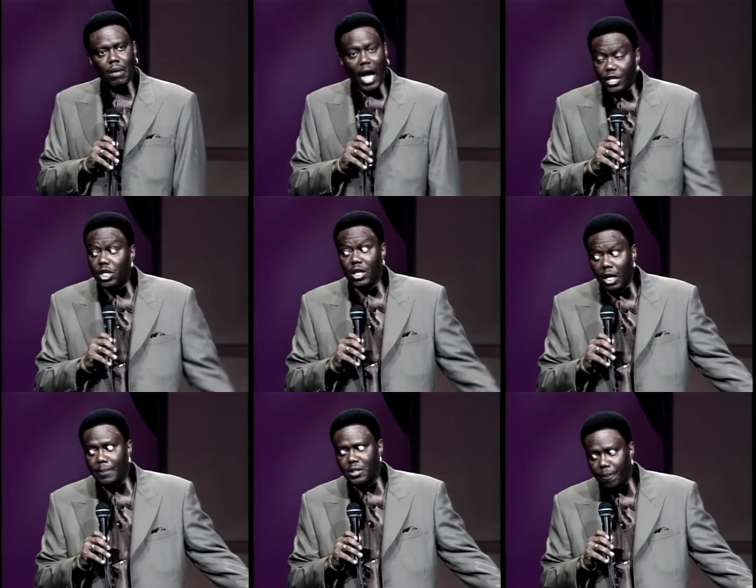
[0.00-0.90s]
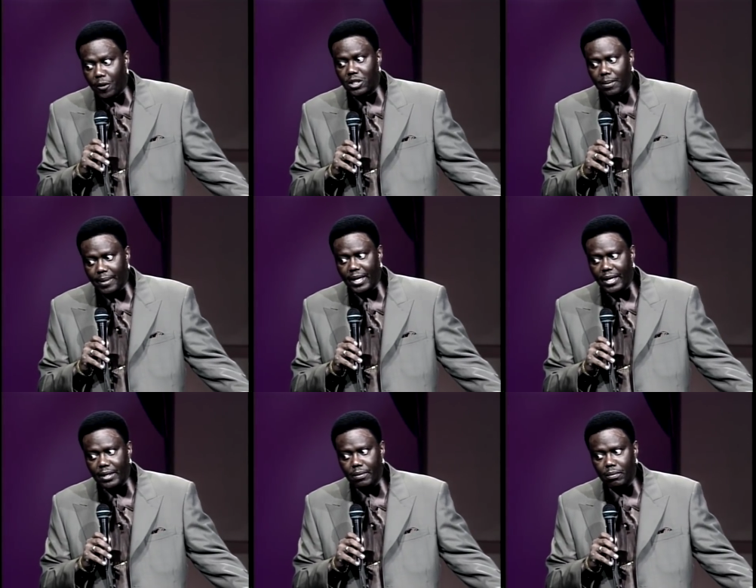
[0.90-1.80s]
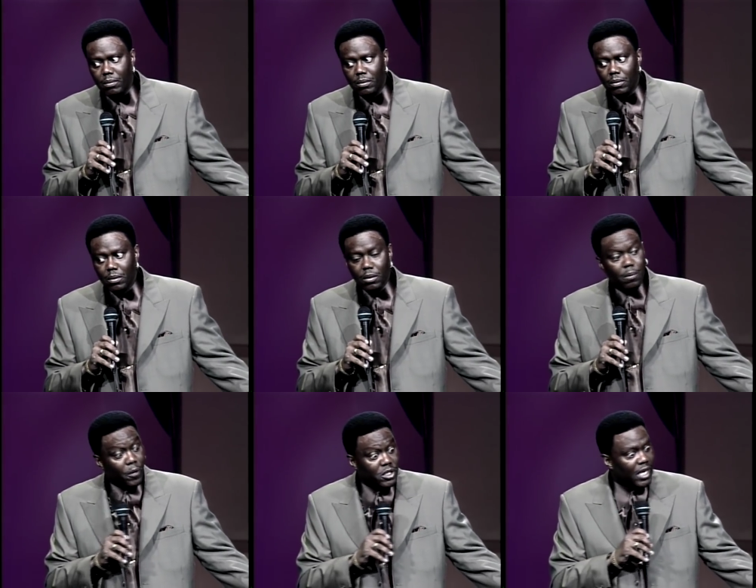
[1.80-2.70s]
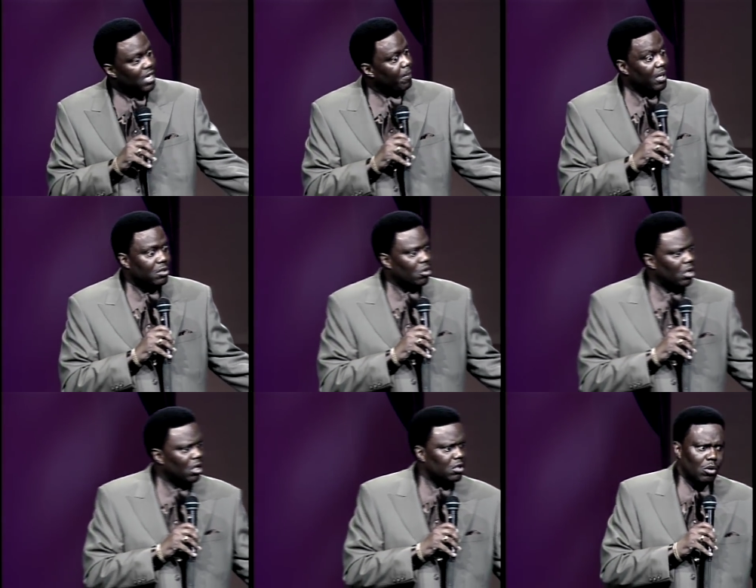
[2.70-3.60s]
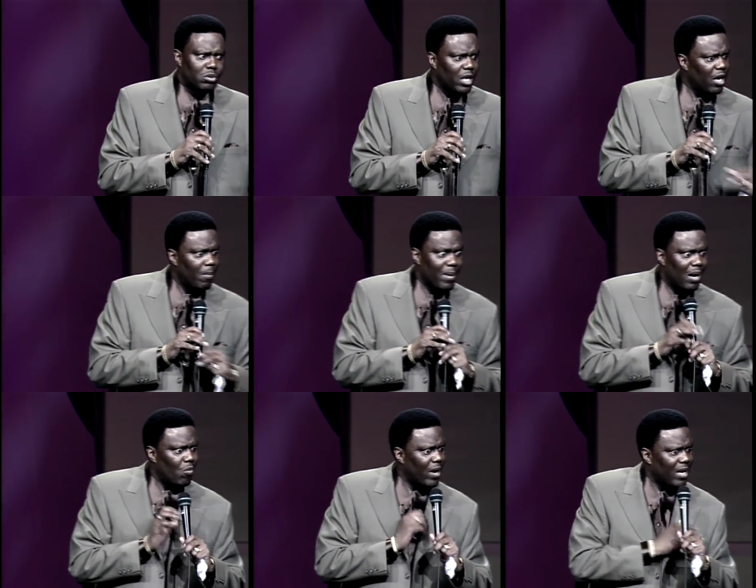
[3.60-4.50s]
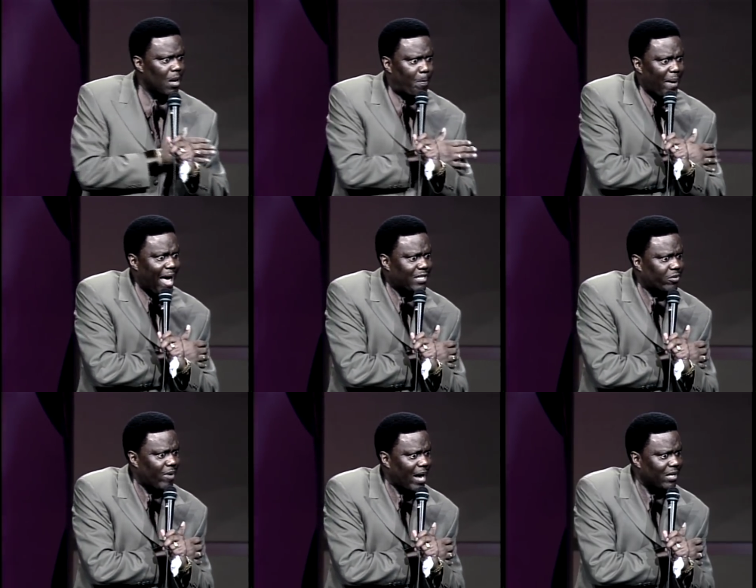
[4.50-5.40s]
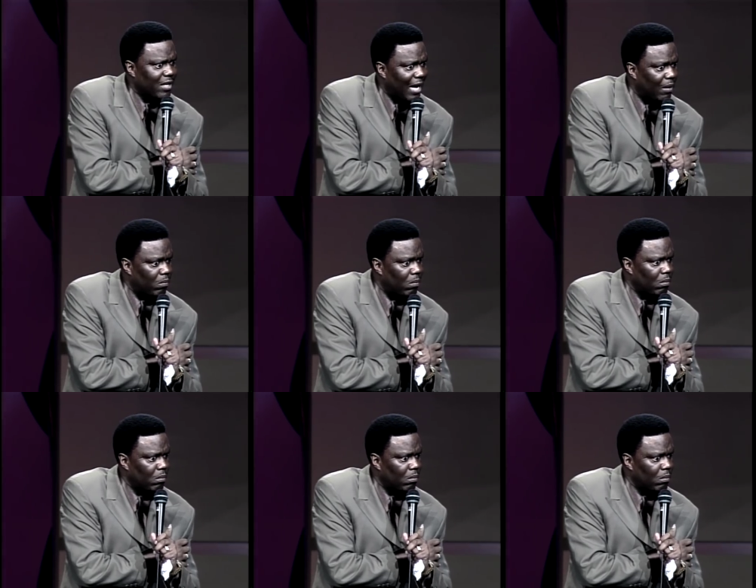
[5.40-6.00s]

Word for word: I used to love me some pussy, man. Pussy ain't nothing but a drug. Don't tell me I'm wearing the patch right now.